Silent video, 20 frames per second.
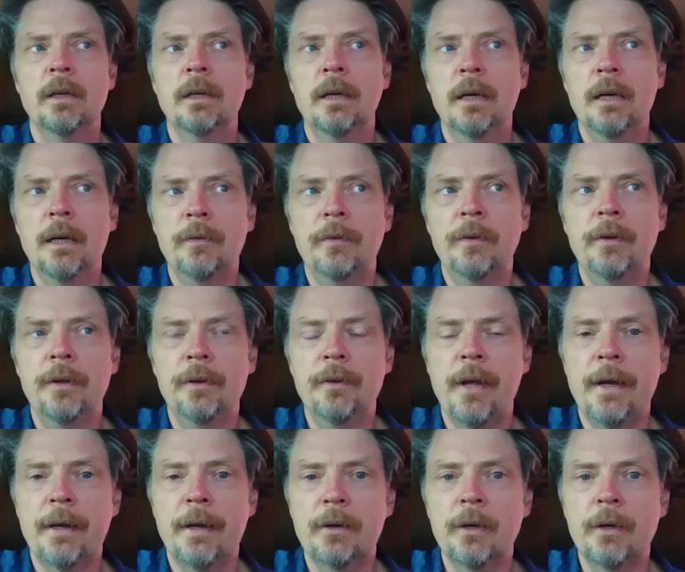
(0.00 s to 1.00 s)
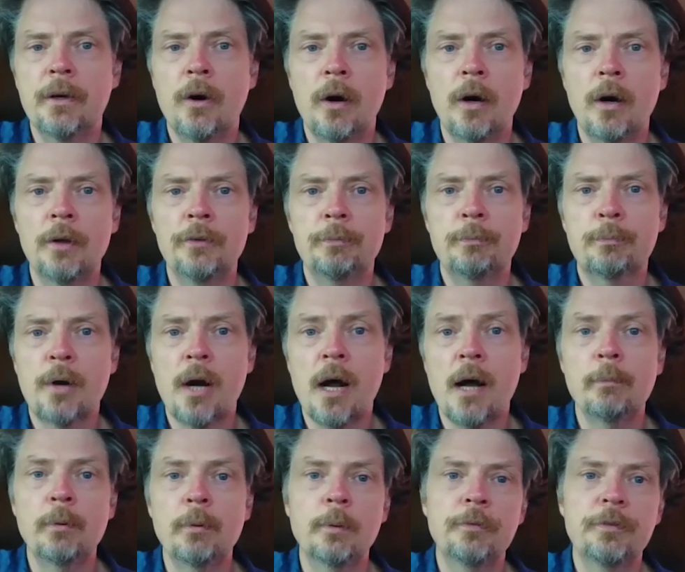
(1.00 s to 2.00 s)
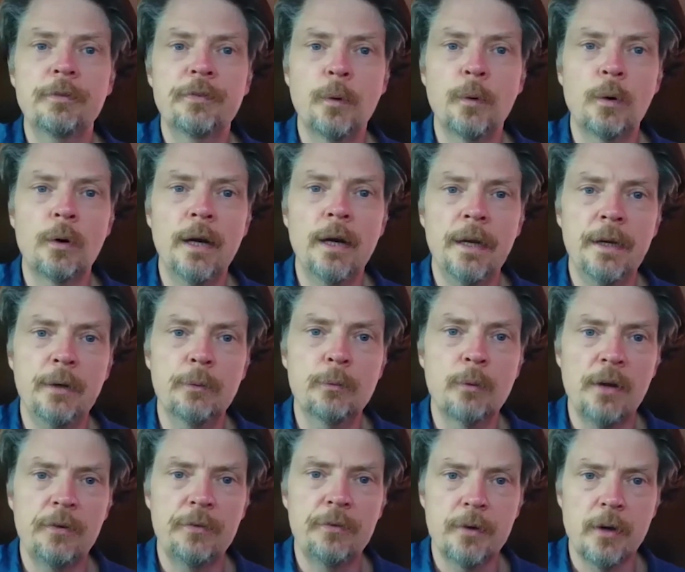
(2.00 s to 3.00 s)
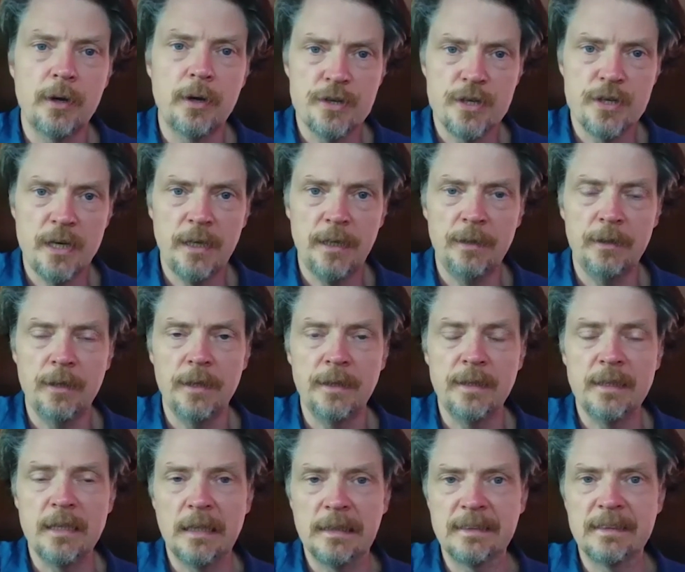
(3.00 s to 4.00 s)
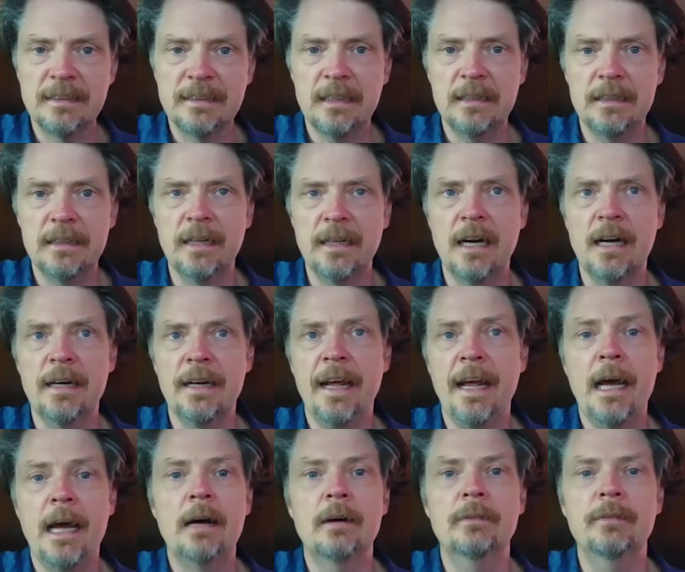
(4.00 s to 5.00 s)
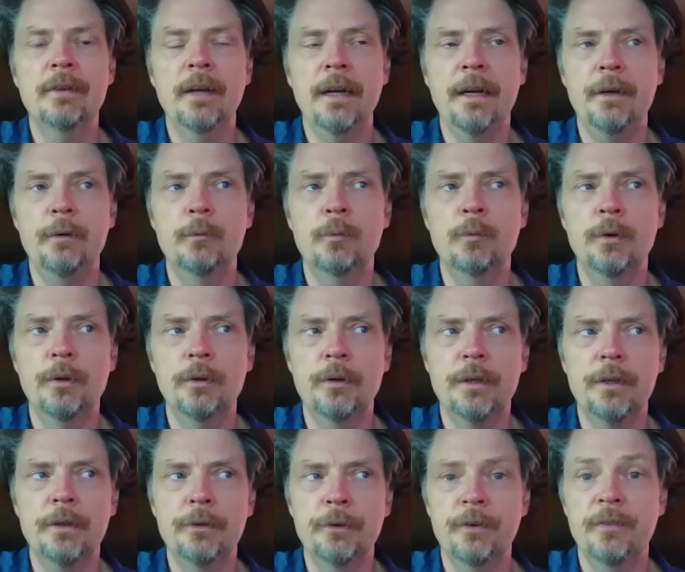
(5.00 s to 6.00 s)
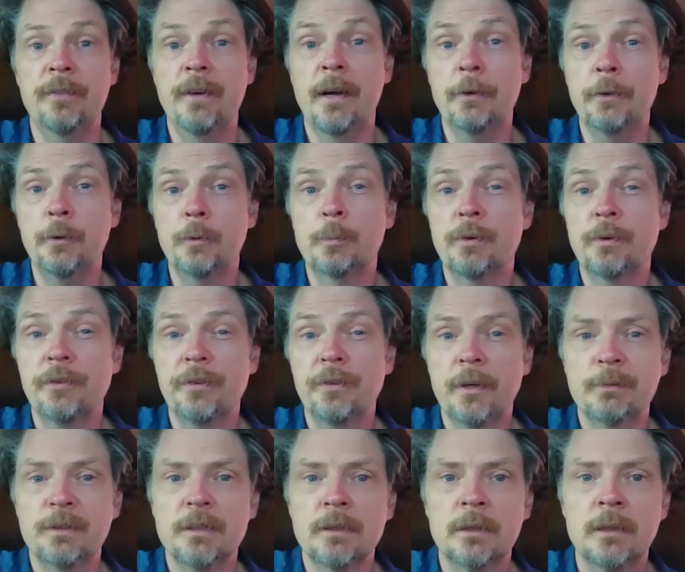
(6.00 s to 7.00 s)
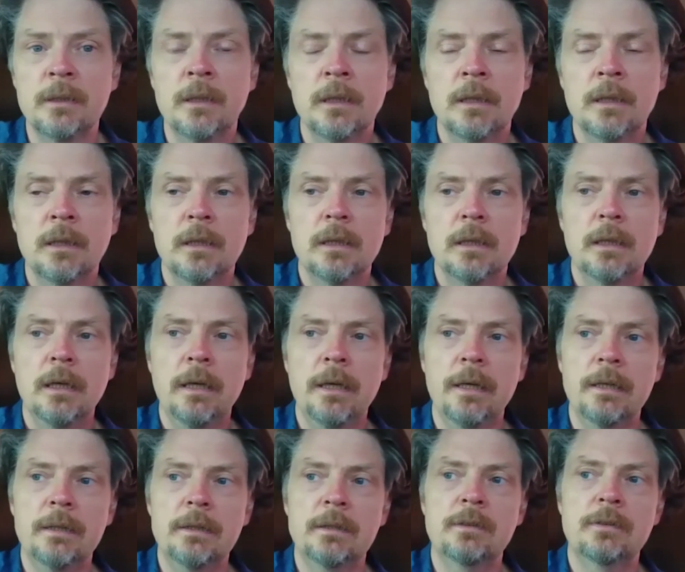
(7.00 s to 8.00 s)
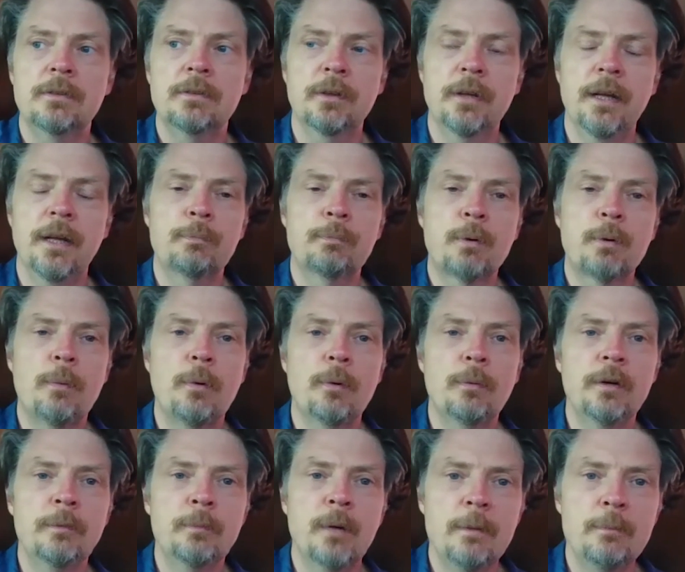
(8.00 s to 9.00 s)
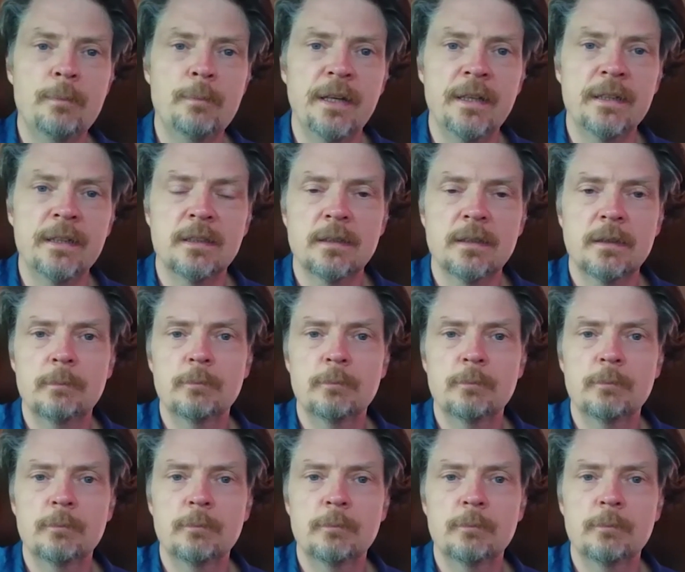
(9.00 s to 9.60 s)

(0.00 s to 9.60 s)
and and that could cause problems for any restaurant chain that does not have a really good value perception and so that's probably my biggest